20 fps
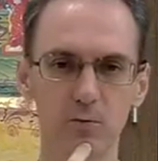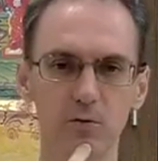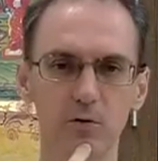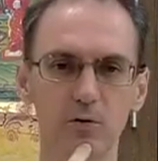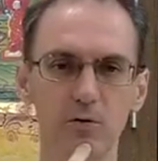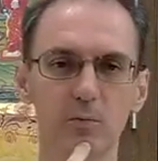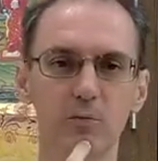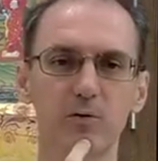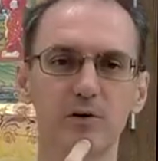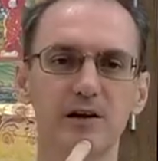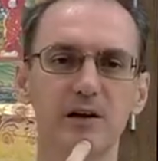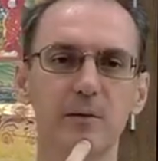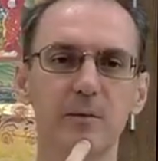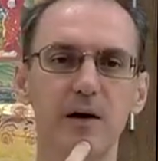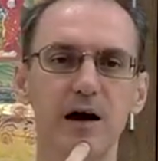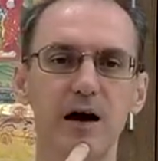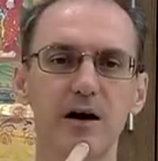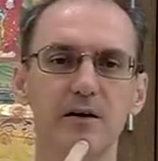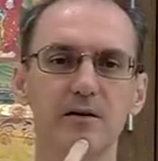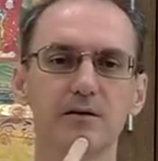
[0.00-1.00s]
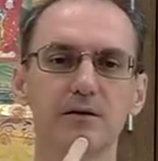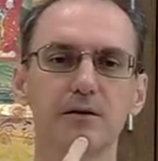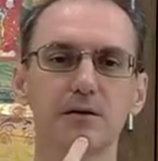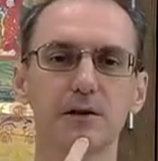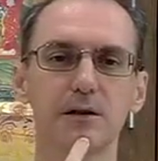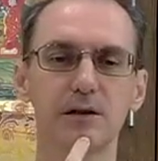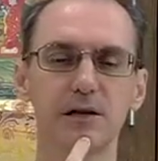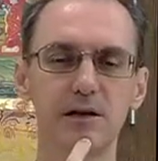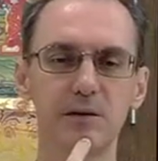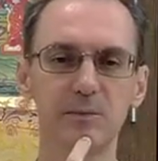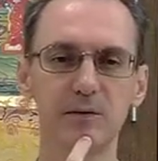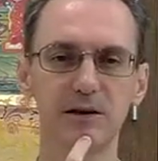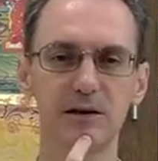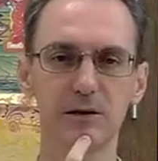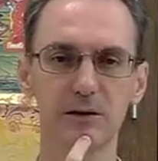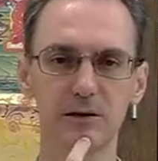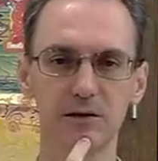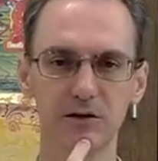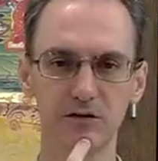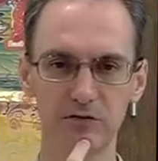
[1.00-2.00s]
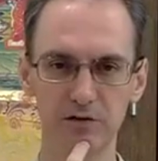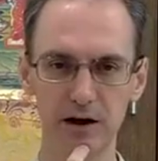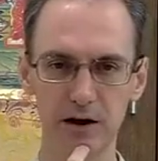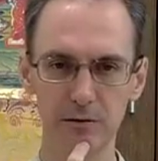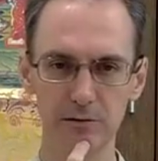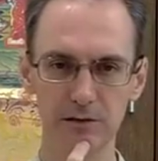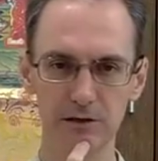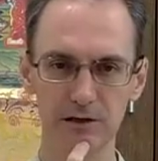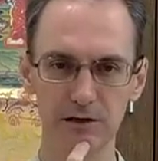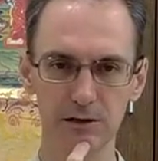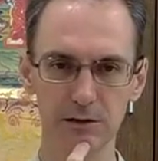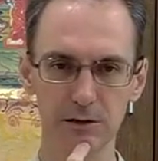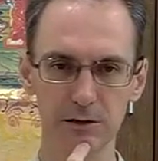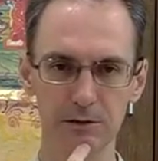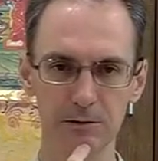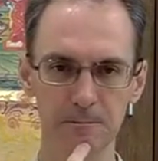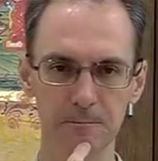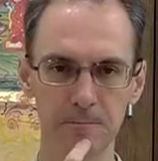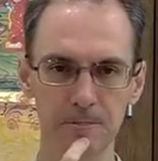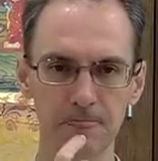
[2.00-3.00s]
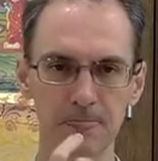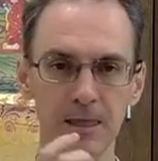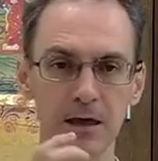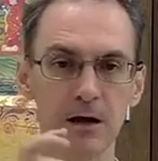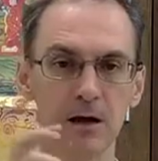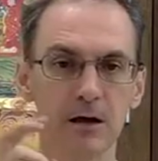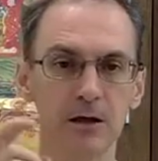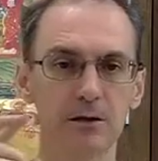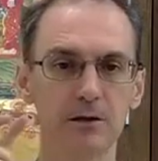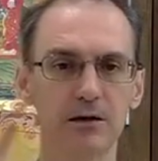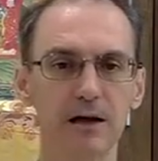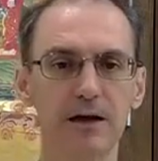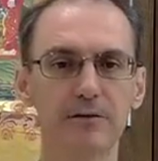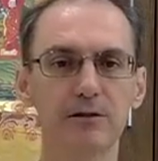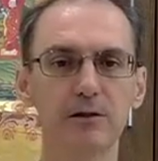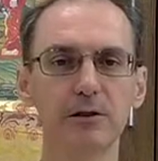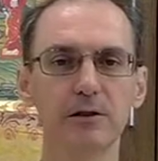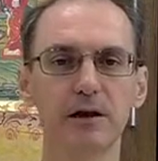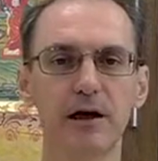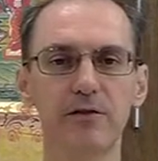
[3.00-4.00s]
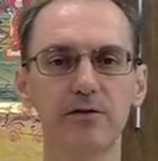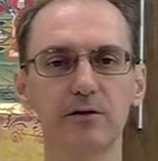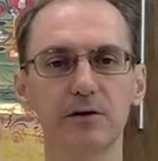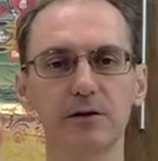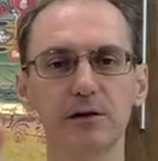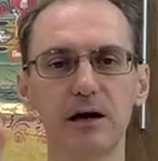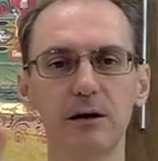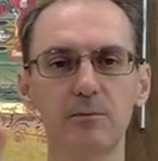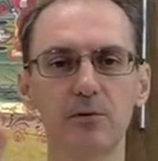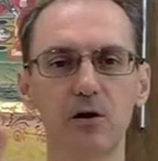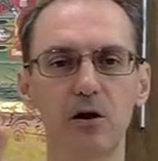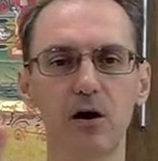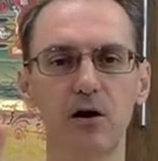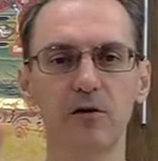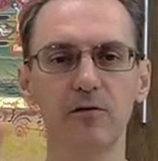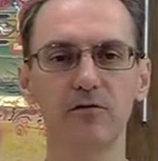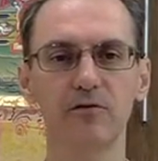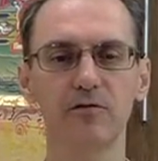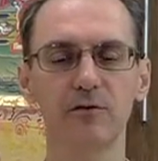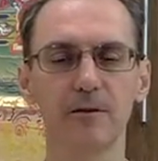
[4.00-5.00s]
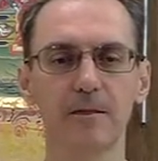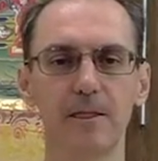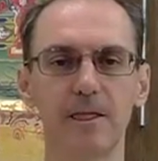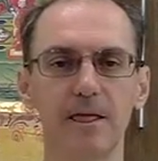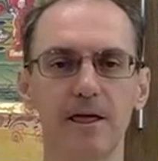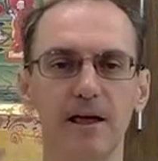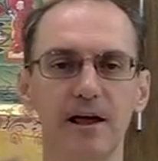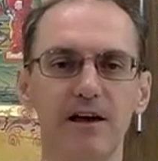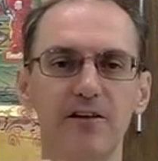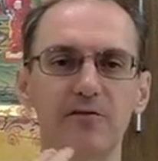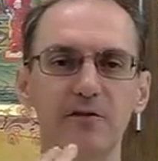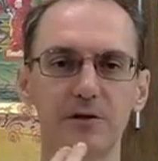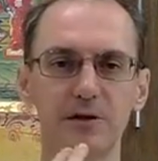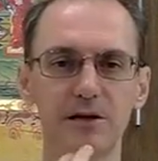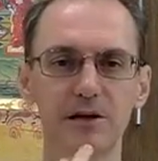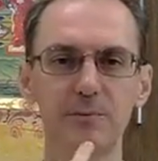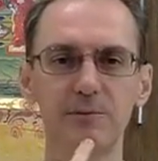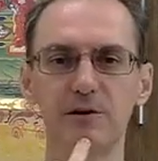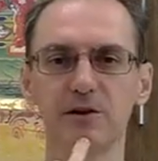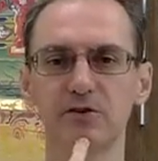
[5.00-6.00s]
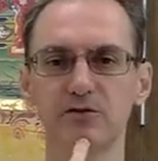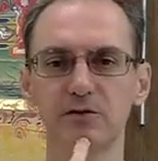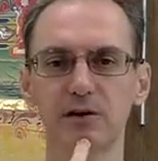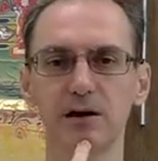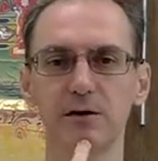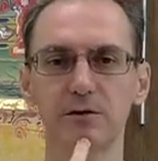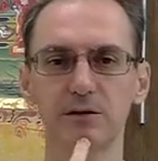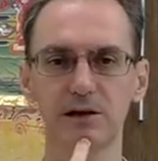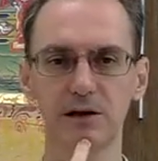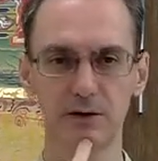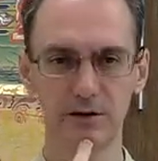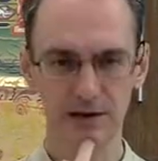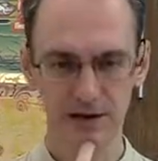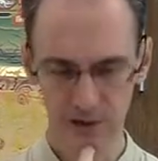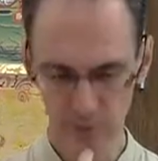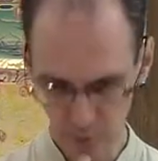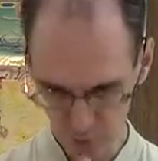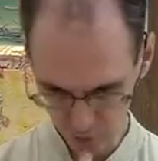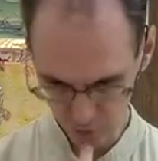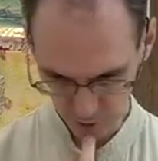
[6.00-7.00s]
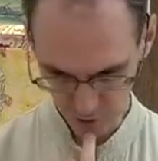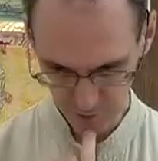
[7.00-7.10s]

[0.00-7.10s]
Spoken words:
bring about sleepiness and drowsiness. So again, this is another example of if we're sleepy and drowsy, our head will drop.